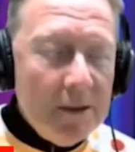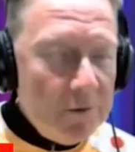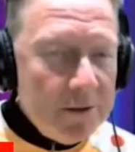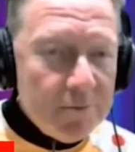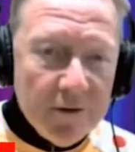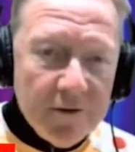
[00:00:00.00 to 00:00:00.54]
that
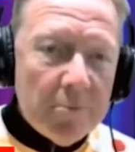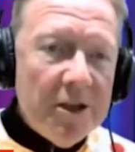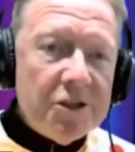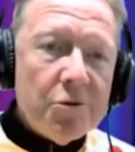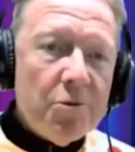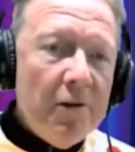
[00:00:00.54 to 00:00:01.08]
would improve your
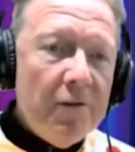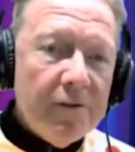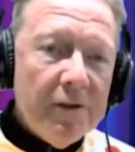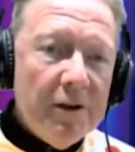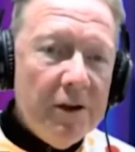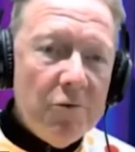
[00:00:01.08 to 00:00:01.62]
mental
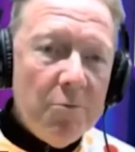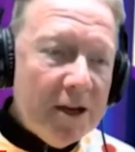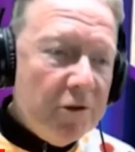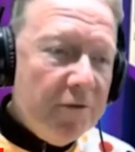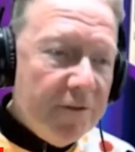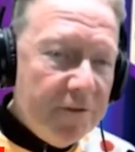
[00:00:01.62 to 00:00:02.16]
health. It will
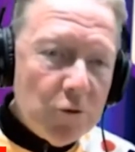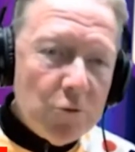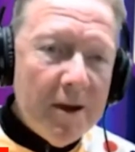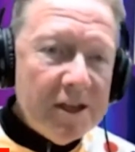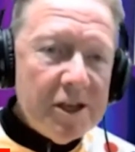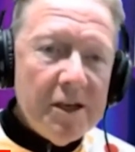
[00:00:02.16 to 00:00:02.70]
make you
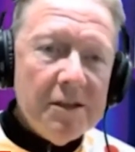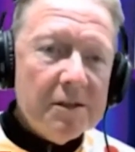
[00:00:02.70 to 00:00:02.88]
feel better.